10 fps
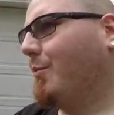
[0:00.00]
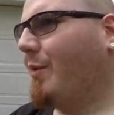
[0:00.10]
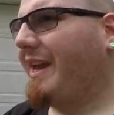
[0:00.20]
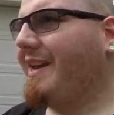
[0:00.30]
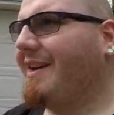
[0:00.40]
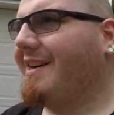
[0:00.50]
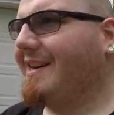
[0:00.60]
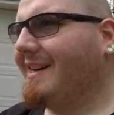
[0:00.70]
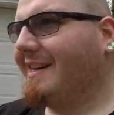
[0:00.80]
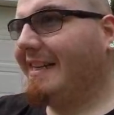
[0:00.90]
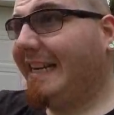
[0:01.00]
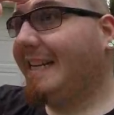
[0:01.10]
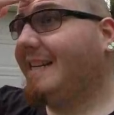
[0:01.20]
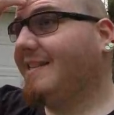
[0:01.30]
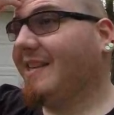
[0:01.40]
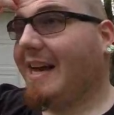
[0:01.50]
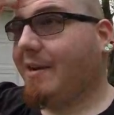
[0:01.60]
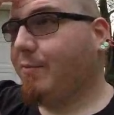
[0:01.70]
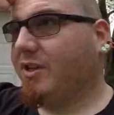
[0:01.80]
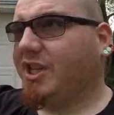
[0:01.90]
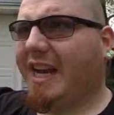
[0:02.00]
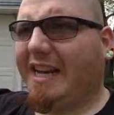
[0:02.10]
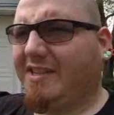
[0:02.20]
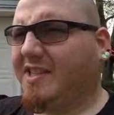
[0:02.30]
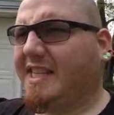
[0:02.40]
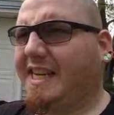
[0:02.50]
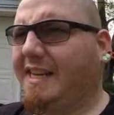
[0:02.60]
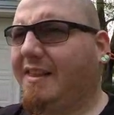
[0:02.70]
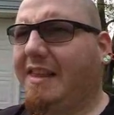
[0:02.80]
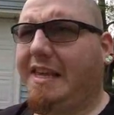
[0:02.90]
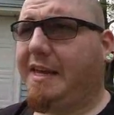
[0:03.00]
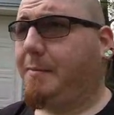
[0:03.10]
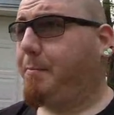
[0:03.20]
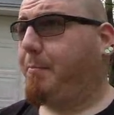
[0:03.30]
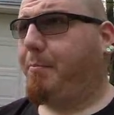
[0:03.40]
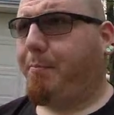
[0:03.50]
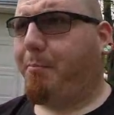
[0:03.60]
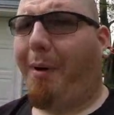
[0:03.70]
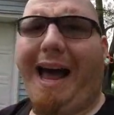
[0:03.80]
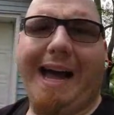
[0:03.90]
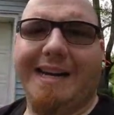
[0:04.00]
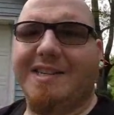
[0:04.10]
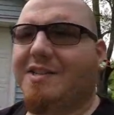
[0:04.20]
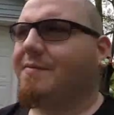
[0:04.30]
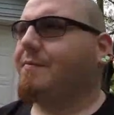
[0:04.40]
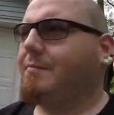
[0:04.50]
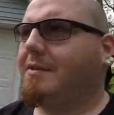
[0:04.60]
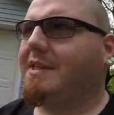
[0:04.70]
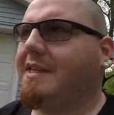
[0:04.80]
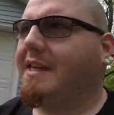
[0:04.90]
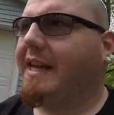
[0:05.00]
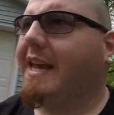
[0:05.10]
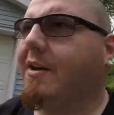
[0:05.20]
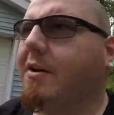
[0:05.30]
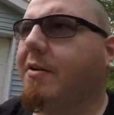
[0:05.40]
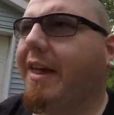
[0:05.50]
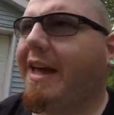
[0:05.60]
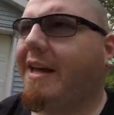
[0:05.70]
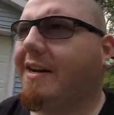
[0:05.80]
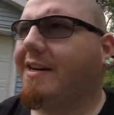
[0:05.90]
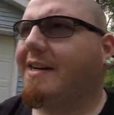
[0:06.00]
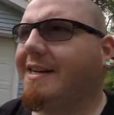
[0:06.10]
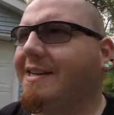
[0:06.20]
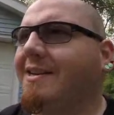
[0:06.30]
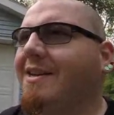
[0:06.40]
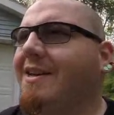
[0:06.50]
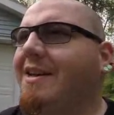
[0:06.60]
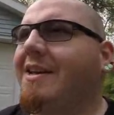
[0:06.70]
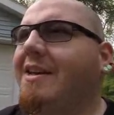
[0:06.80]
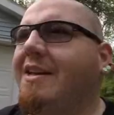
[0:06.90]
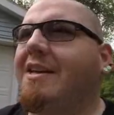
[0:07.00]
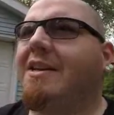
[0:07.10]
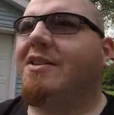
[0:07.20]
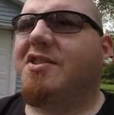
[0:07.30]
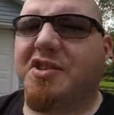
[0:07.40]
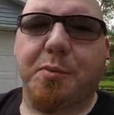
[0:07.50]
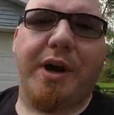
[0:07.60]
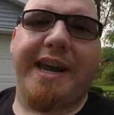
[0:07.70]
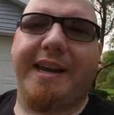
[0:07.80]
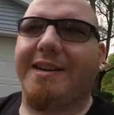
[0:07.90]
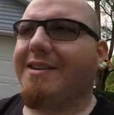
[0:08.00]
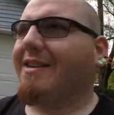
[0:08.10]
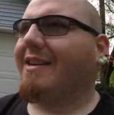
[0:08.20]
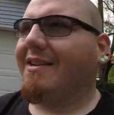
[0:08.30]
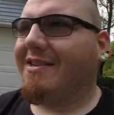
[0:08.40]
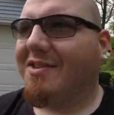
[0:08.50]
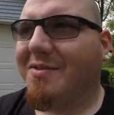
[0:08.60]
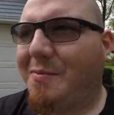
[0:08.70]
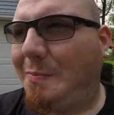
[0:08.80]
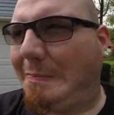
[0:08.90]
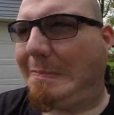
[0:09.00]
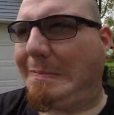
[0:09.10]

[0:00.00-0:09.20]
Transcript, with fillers: We uh, did decide, what you guys seen, the box to get her that uh, swing, because